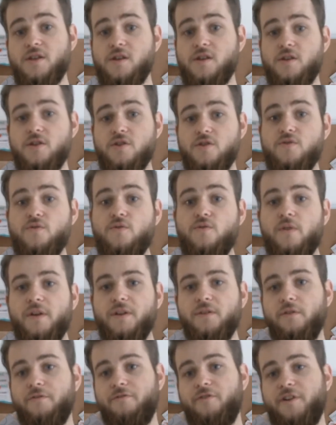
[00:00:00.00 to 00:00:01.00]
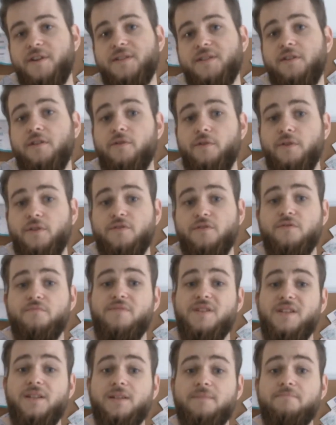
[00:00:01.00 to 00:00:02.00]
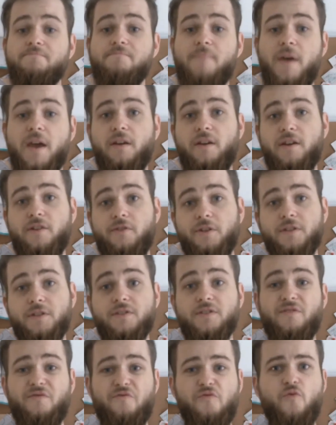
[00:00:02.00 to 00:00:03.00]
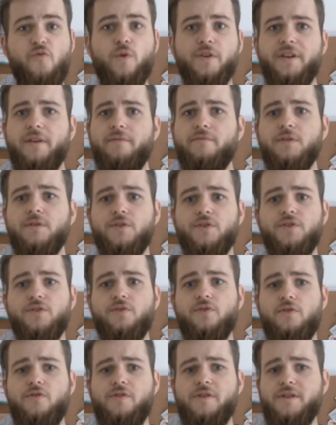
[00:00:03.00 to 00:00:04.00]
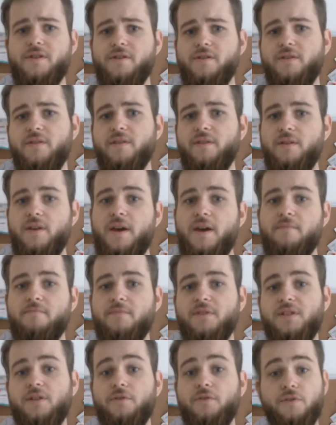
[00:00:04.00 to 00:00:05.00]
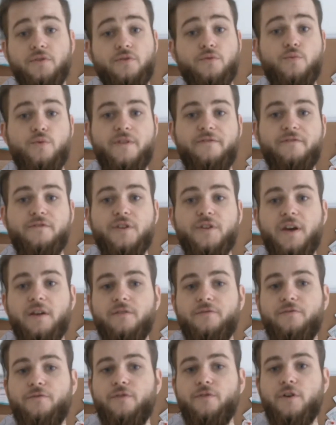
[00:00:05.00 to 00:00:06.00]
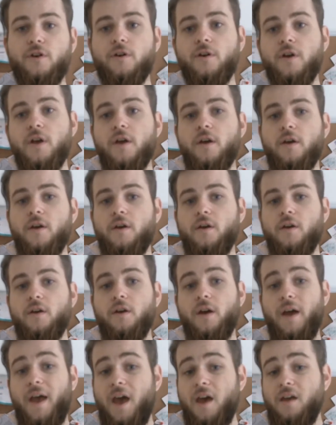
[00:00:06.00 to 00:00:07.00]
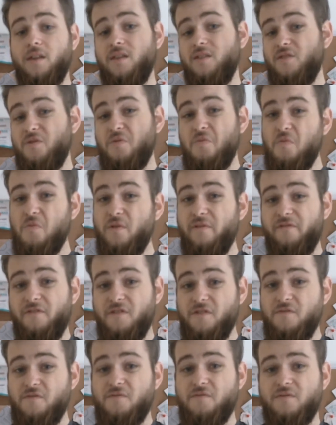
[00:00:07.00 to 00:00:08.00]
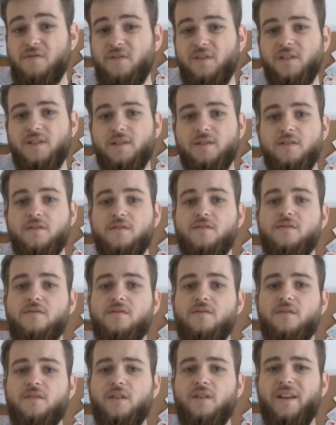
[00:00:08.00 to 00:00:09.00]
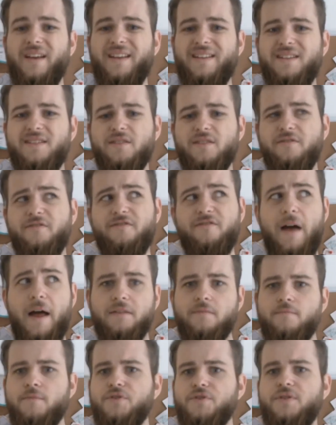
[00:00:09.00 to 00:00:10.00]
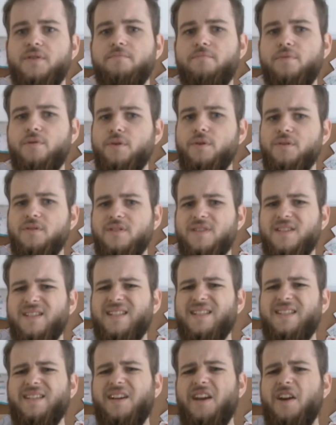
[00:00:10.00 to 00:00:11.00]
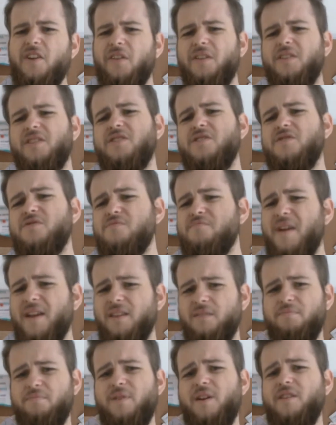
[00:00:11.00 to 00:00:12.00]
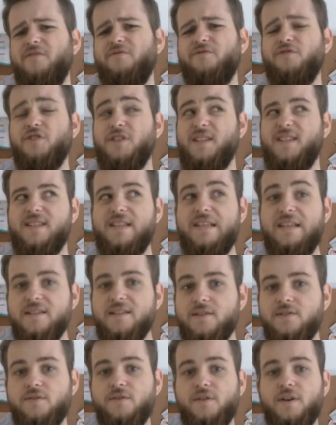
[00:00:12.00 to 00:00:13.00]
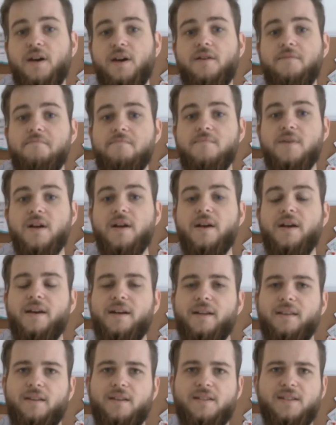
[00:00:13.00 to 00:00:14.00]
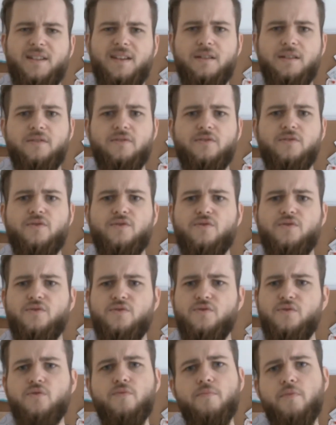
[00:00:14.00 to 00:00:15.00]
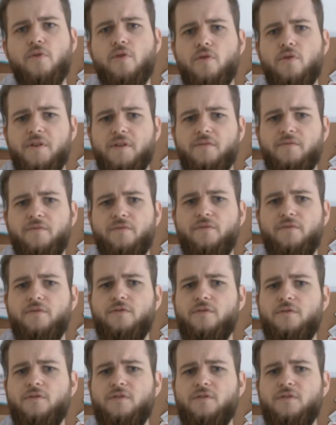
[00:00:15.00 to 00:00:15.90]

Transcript: you and your friends are going to be the main characters of whatever story the DM is going to weave together for and with you. So it is of utmost importance that the character you might play for years to come doesn't get too boring for